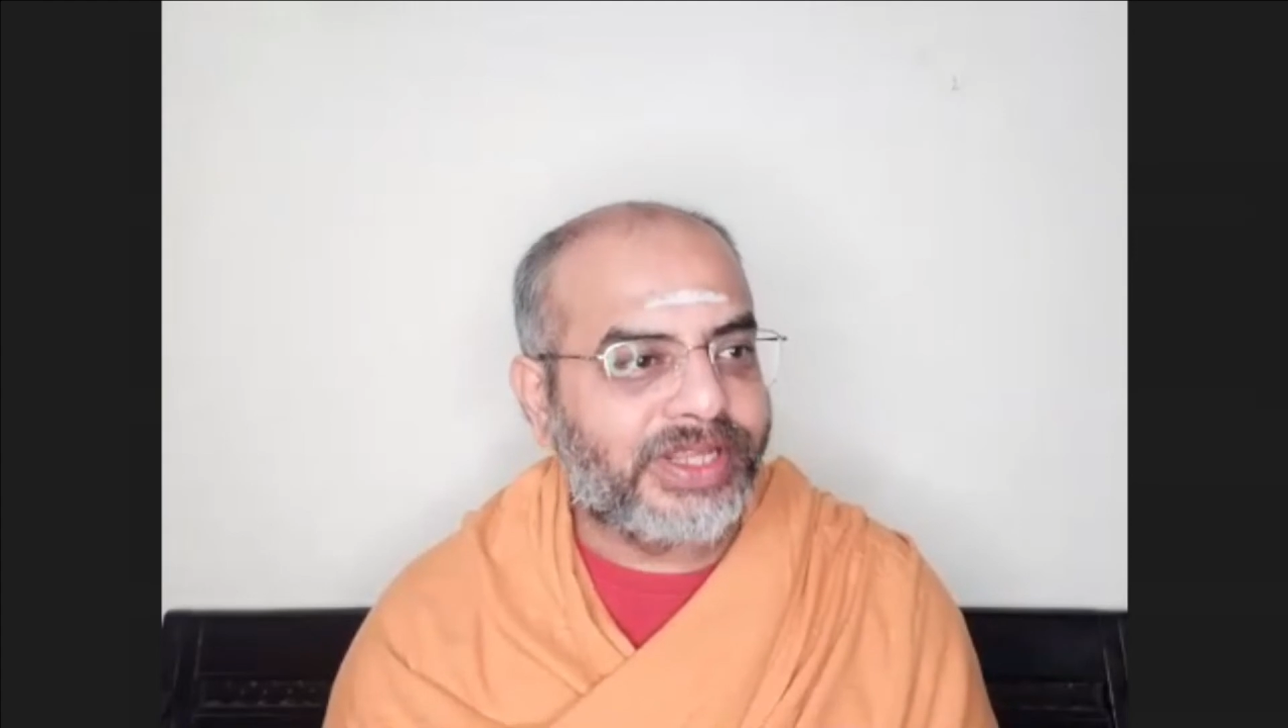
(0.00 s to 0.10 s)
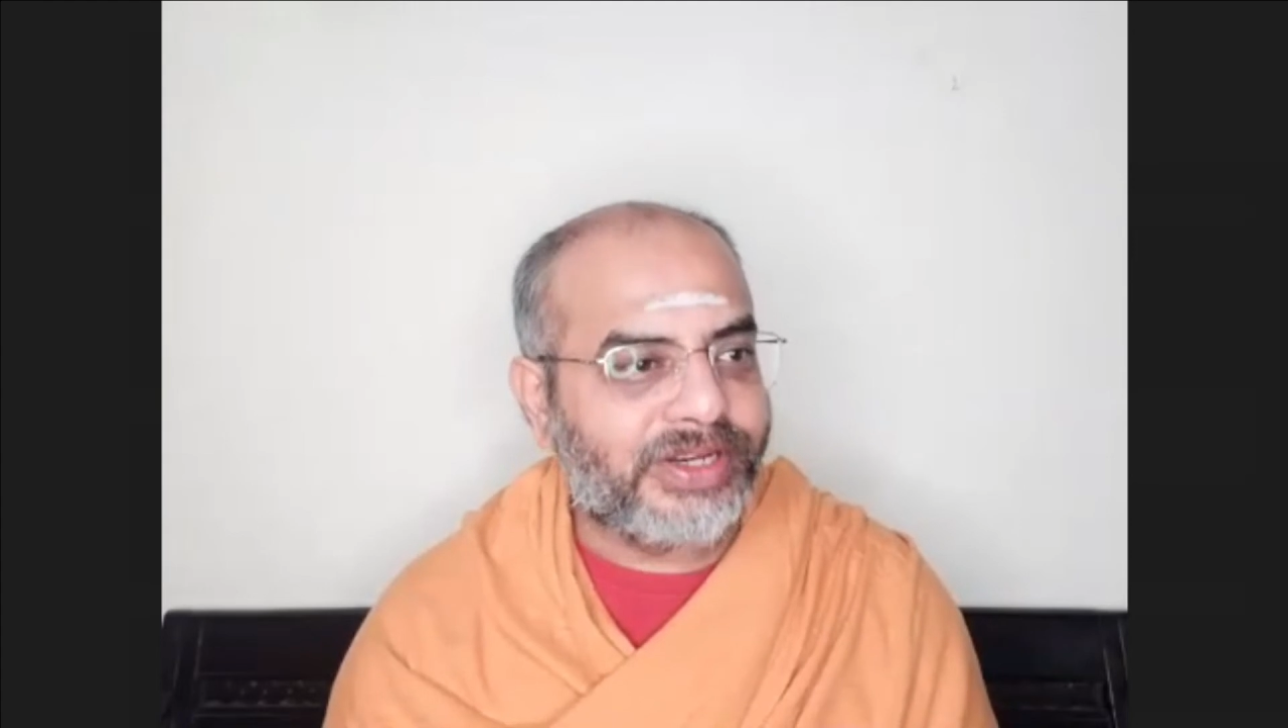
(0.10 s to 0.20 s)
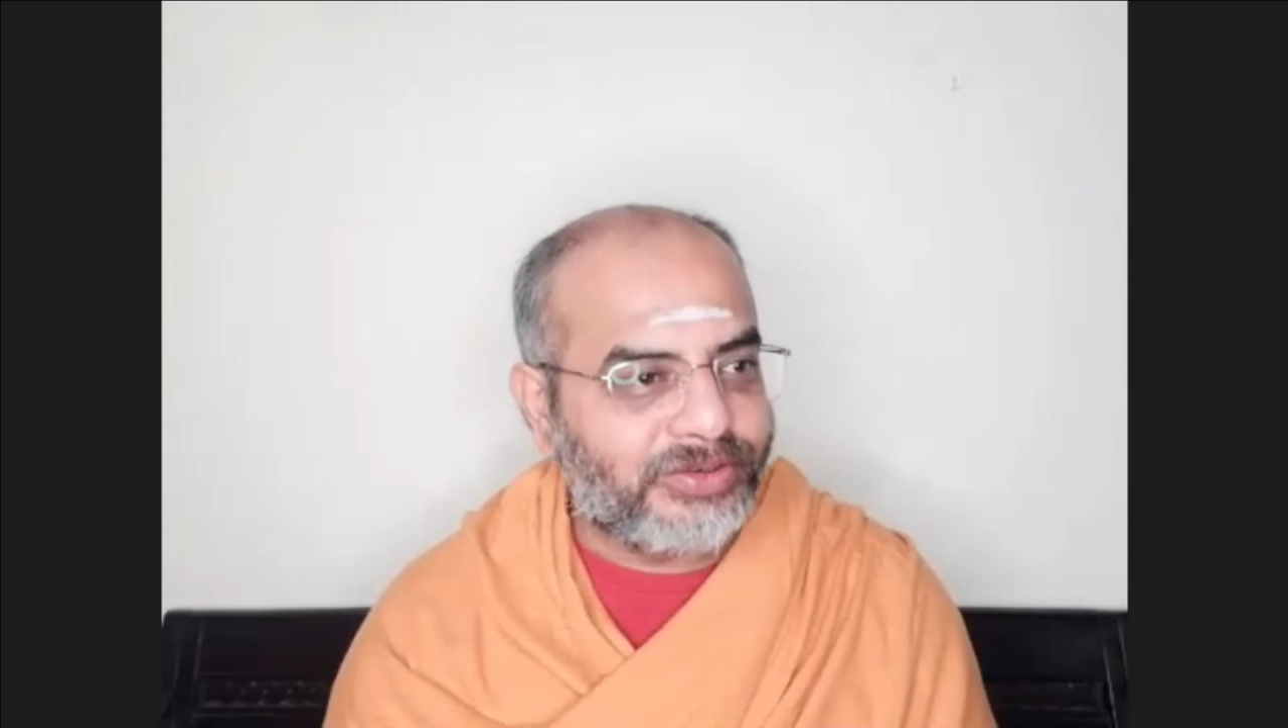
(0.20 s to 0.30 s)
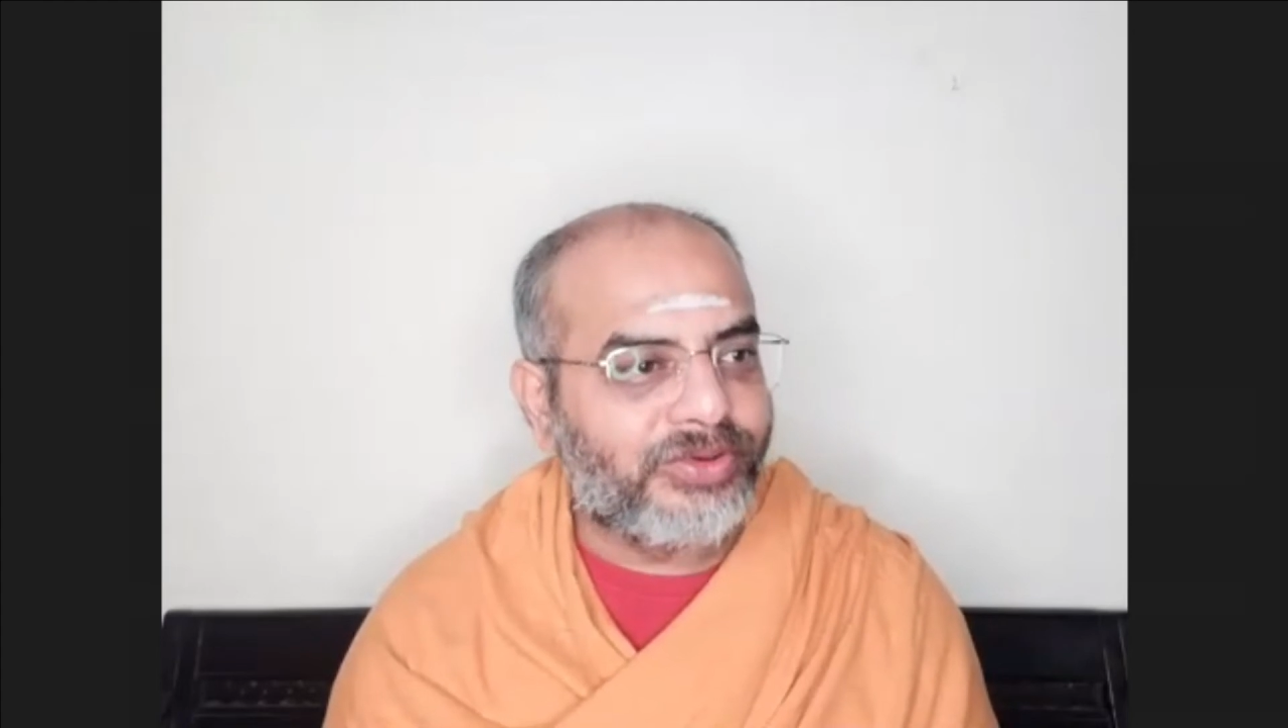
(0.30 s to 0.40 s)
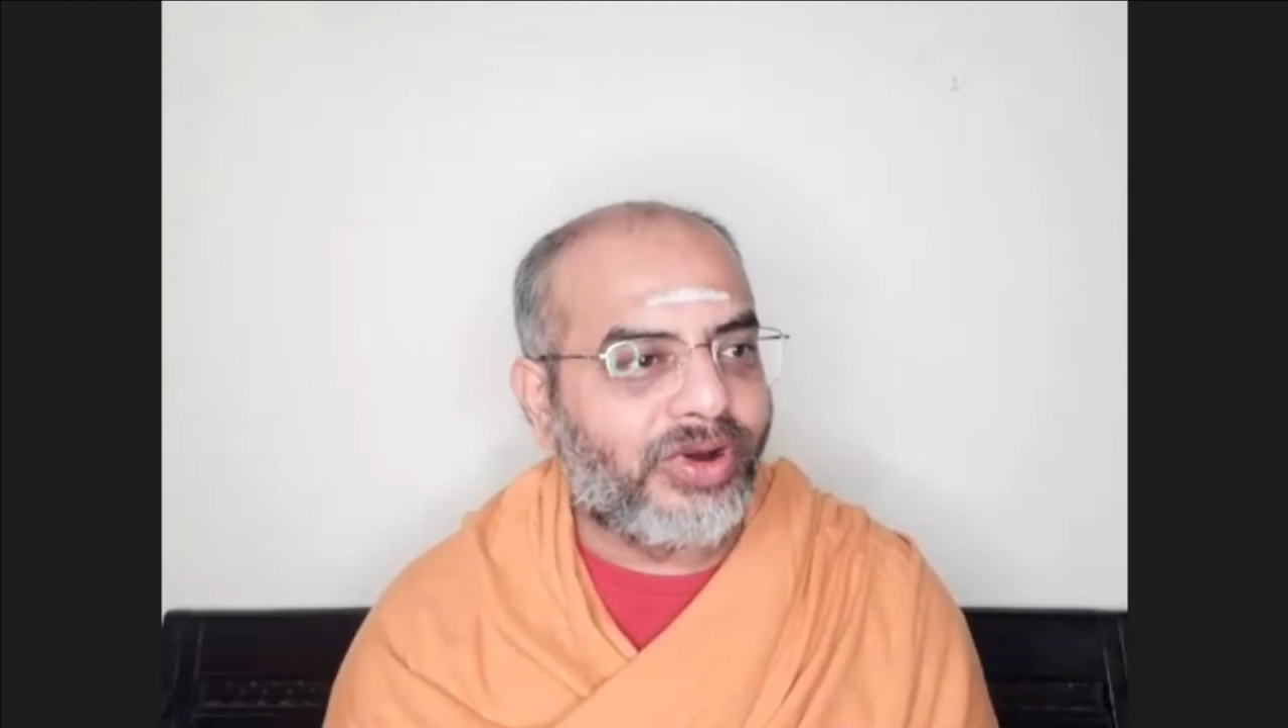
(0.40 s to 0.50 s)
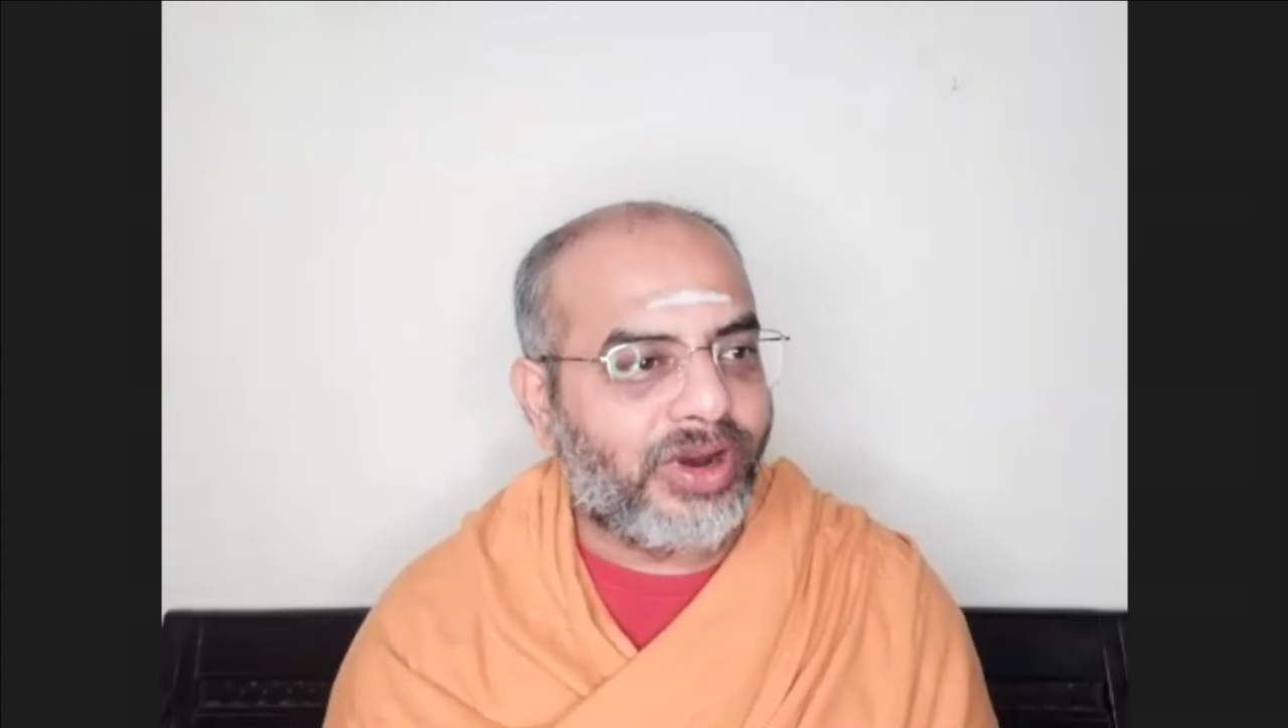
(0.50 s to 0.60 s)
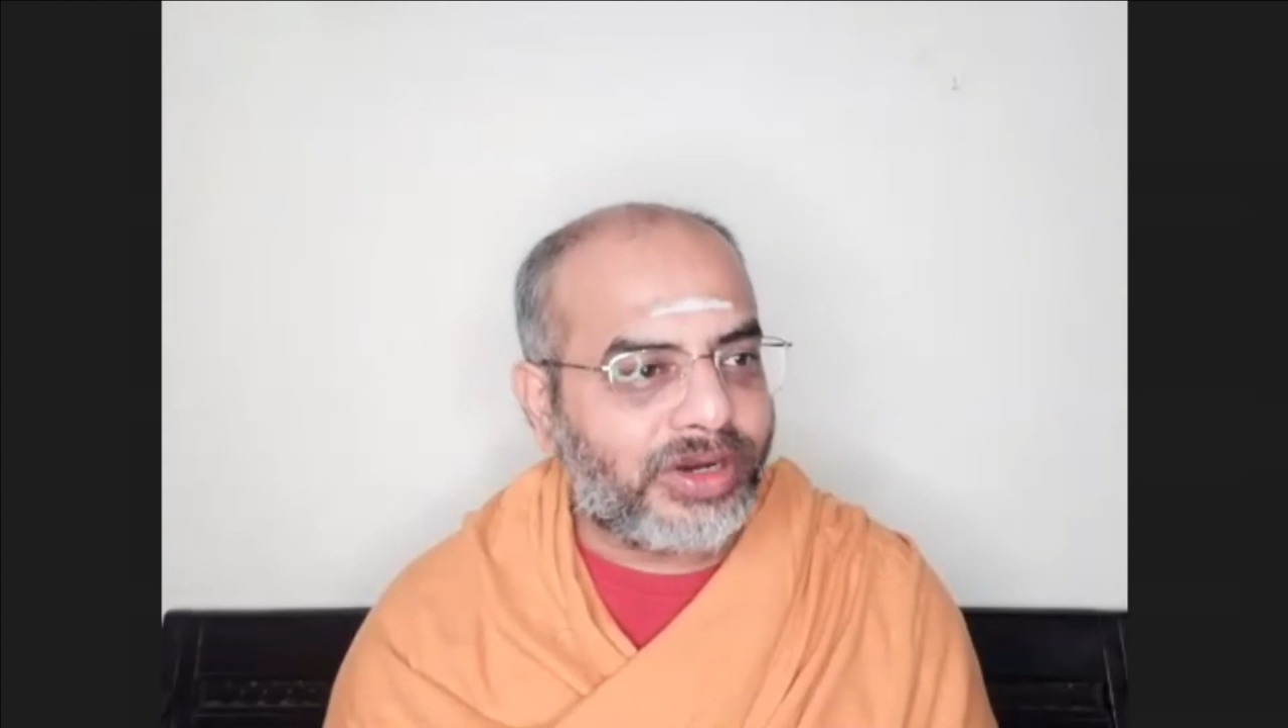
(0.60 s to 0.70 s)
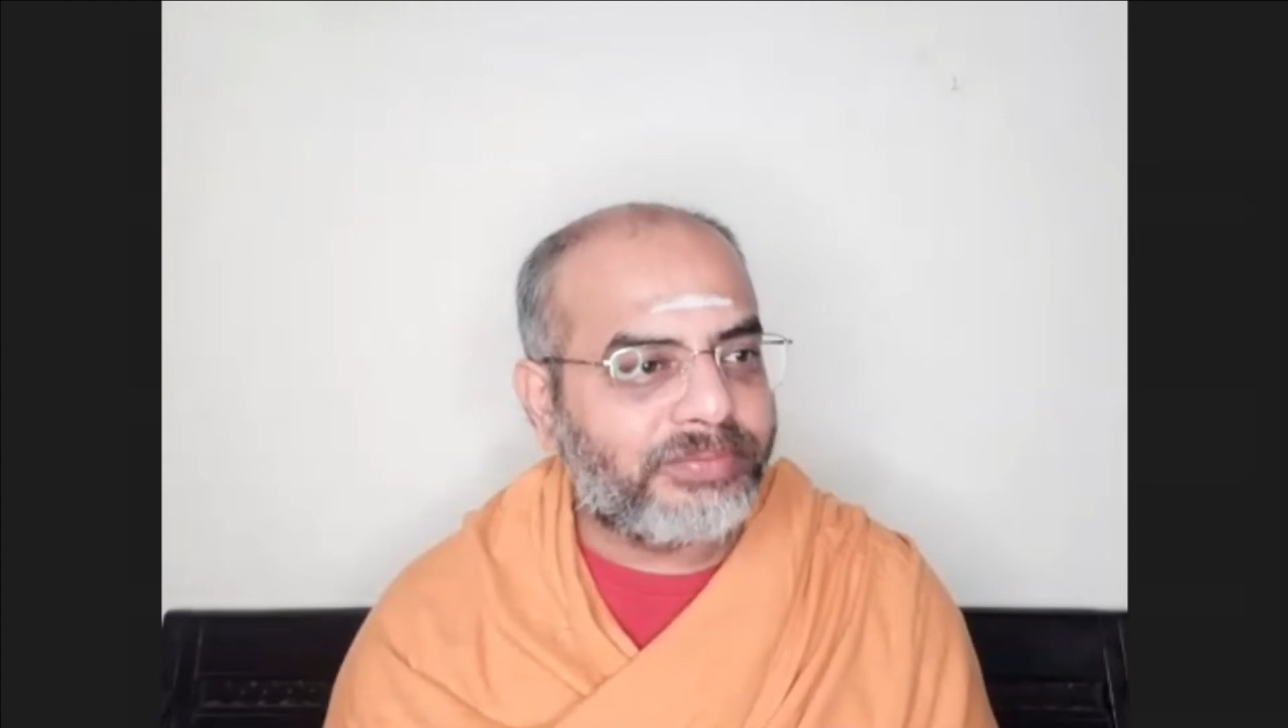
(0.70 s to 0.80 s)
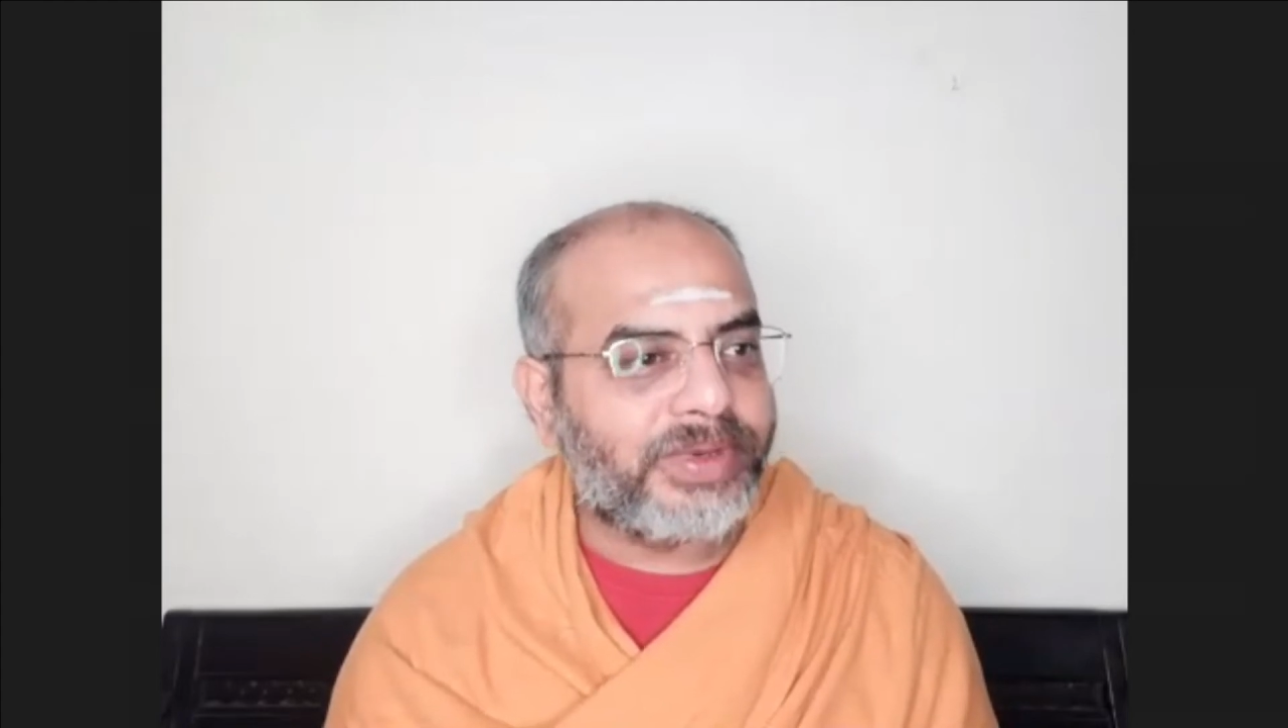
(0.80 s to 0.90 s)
they do not